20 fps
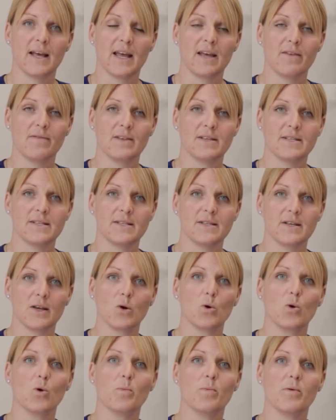if this is
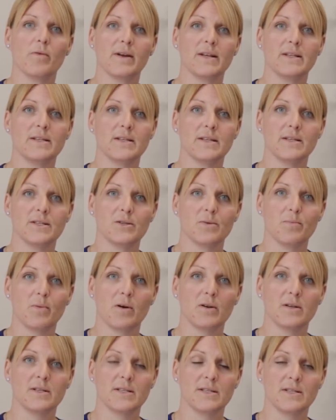incorporated into
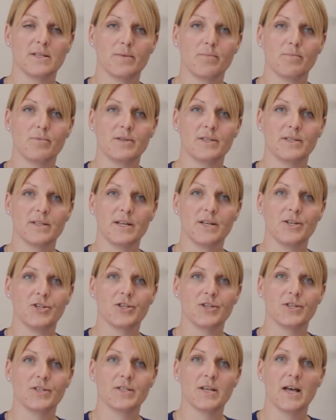policies and
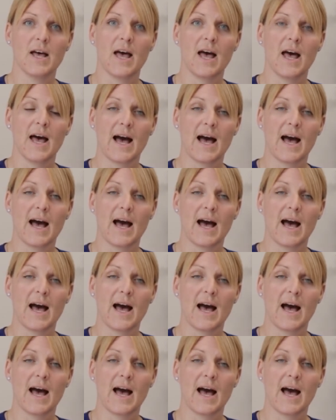procedures,